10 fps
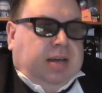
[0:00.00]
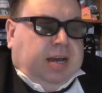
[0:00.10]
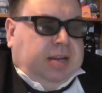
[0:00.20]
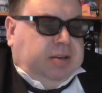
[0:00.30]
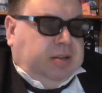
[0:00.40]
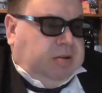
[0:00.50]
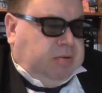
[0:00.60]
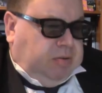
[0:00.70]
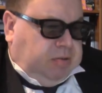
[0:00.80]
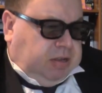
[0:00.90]
and uh,
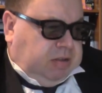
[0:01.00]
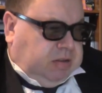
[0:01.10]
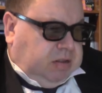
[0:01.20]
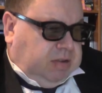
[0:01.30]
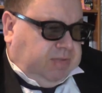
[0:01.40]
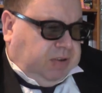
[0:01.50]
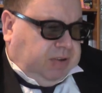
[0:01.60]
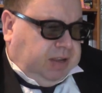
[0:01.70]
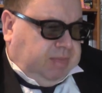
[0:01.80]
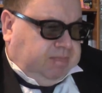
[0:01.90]
who's the girl called? I forgot
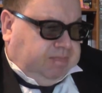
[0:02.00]
him.